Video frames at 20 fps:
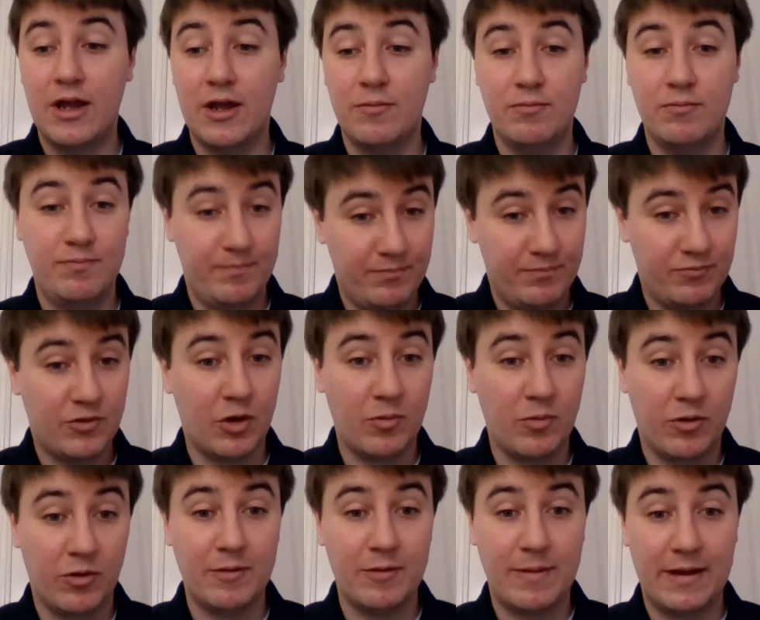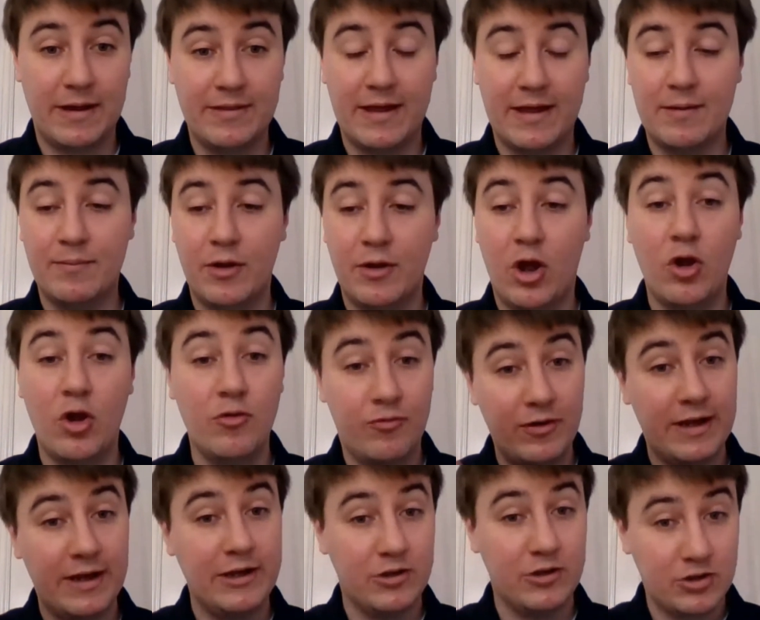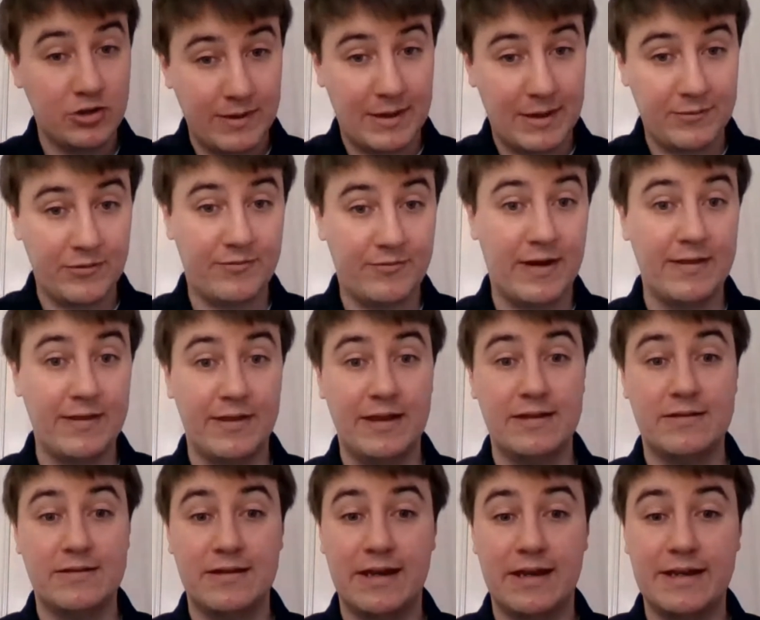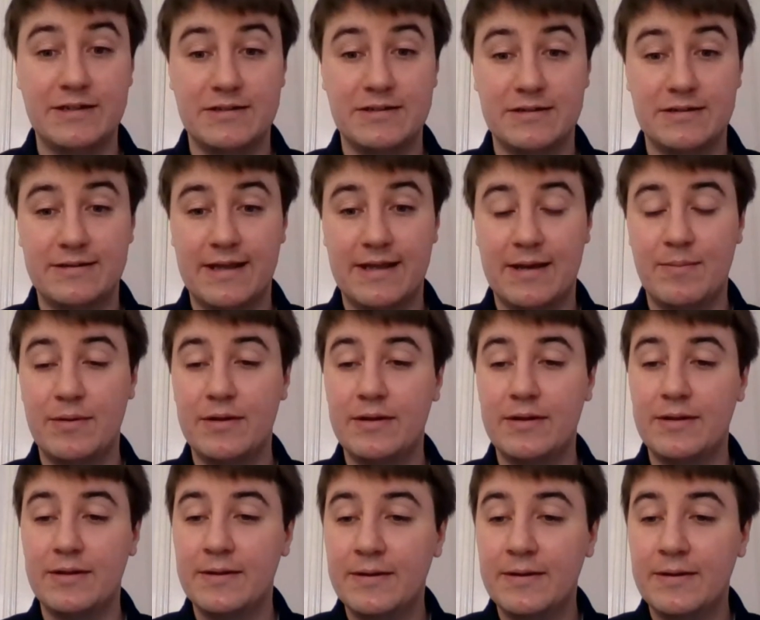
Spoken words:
don't worry about that. But hopefully you should be able to find that installations tab.